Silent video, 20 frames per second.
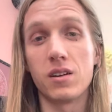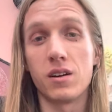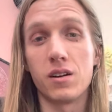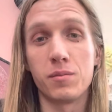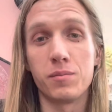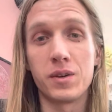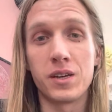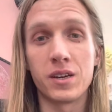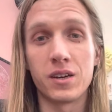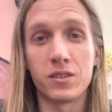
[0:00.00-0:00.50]

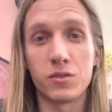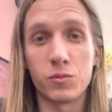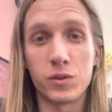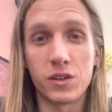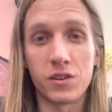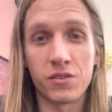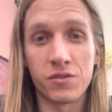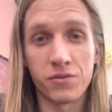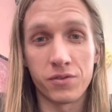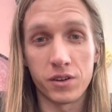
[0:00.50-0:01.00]
Because when
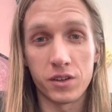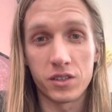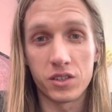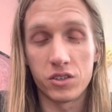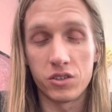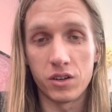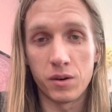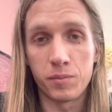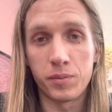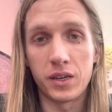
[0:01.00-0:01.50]
you're first
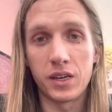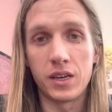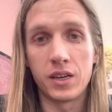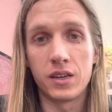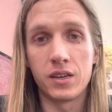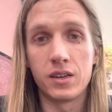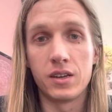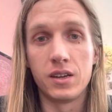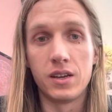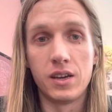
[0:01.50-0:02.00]
jumping
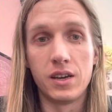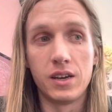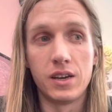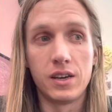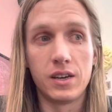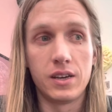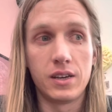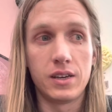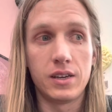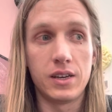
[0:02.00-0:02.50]
in,
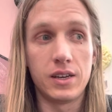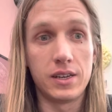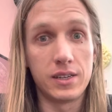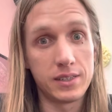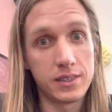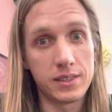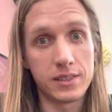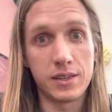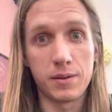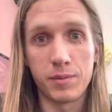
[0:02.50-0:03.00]
it is
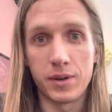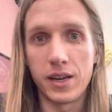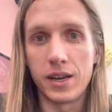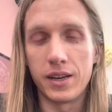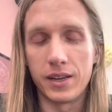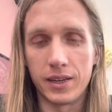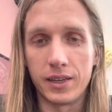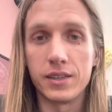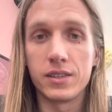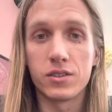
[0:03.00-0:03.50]

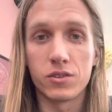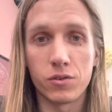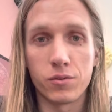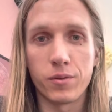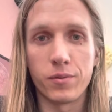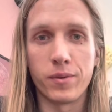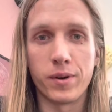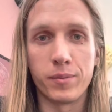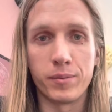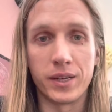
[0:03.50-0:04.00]
intimidating, it is
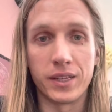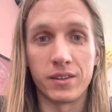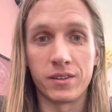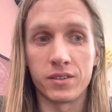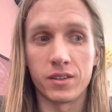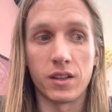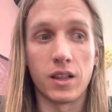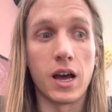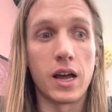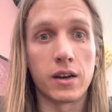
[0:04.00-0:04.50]
overwhelming. There's
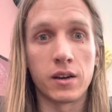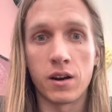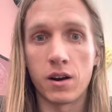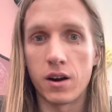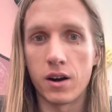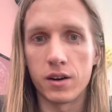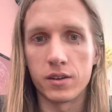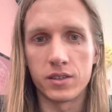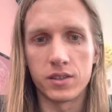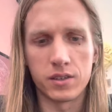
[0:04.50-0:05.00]
a lot of
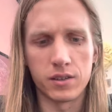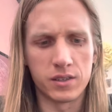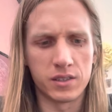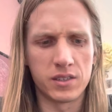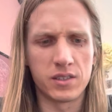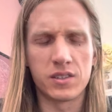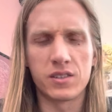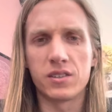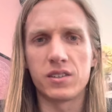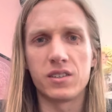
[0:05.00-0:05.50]
cards, there's
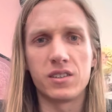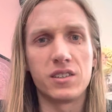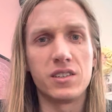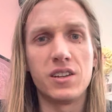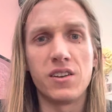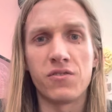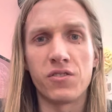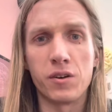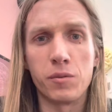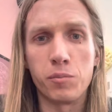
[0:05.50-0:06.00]
just
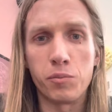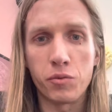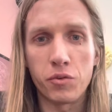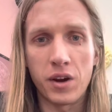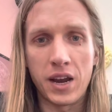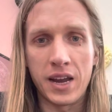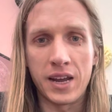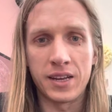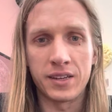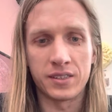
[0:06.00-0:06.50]
different
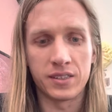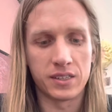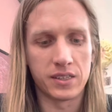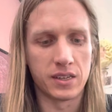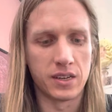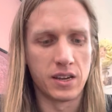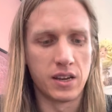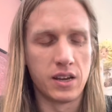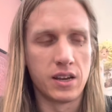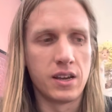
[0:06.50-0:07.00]
brands,
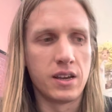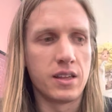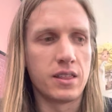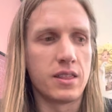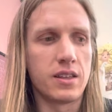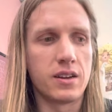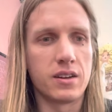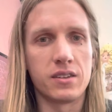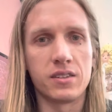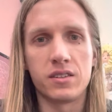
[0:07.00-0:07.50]

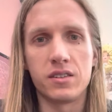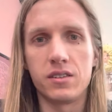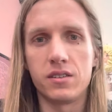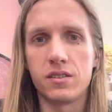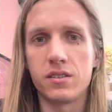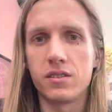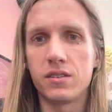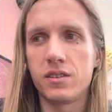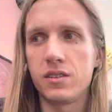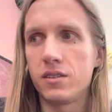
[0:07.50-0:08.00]
there's
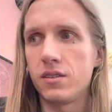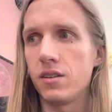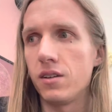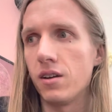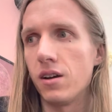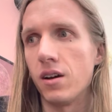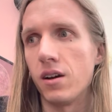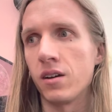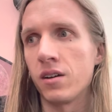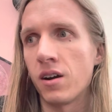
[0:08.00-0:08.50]

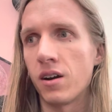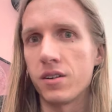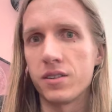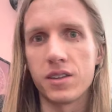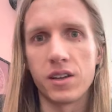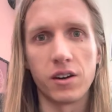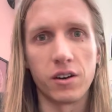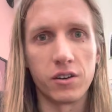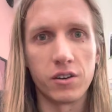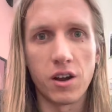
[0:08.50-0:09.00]
cards
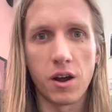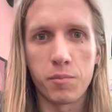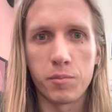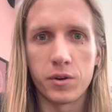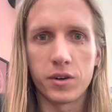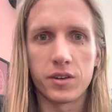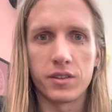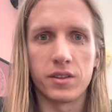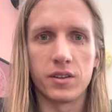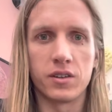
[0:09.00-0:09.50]
that are
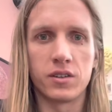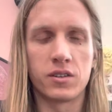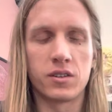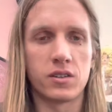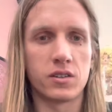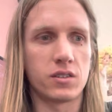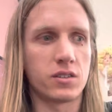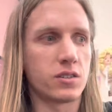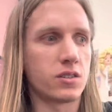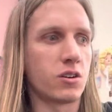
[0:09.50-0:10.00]
numbered, there's
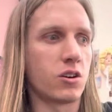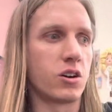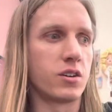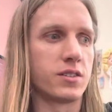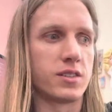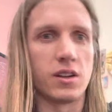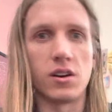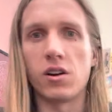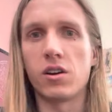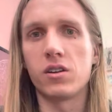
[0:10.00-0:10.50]
cards
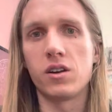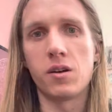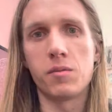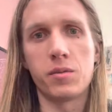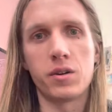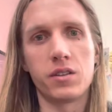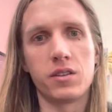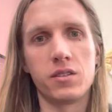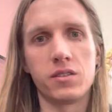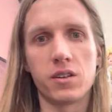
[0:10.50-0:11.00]
that aren't
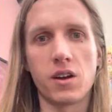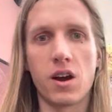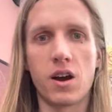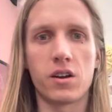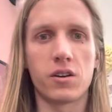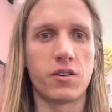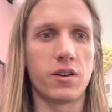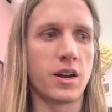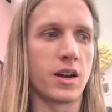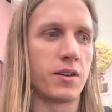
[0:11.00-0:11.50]
numbered, there's
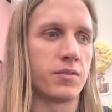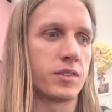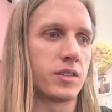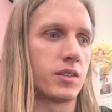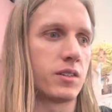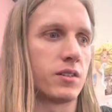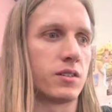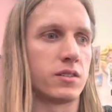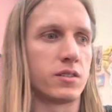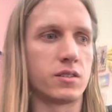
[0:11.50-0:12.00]
autographs,
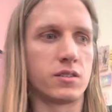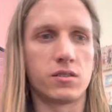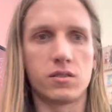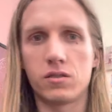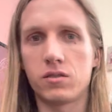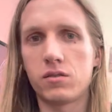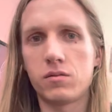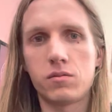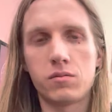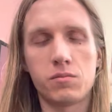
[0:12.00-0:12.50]
there's
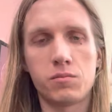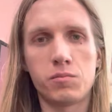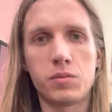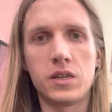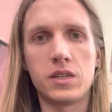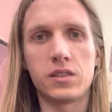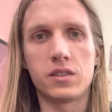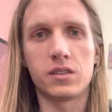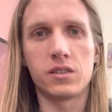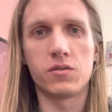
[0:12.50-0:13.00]

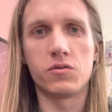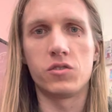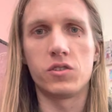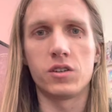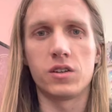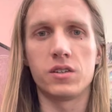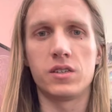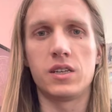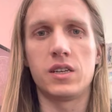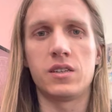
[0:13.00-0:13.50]
pieces of
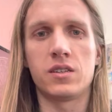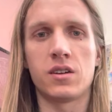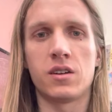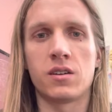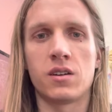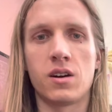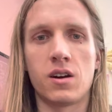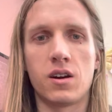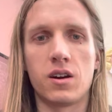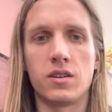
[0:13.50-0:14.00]
jerseys on
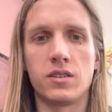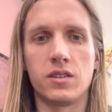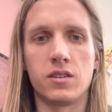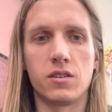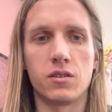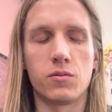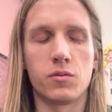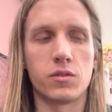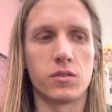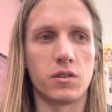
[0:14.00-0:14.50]
cards, and
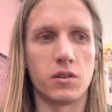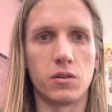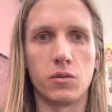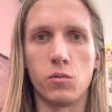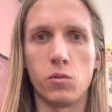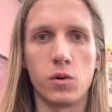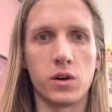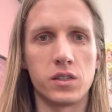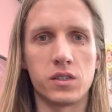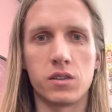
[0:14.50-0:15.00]
you're wondering
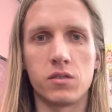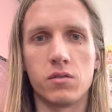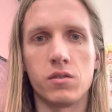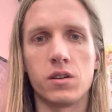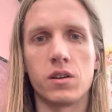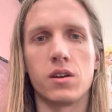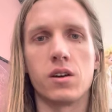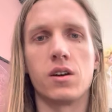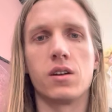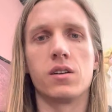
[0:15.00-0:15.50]
what's
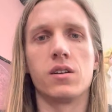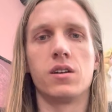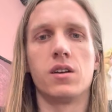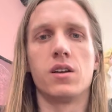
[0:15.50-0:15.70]
going on.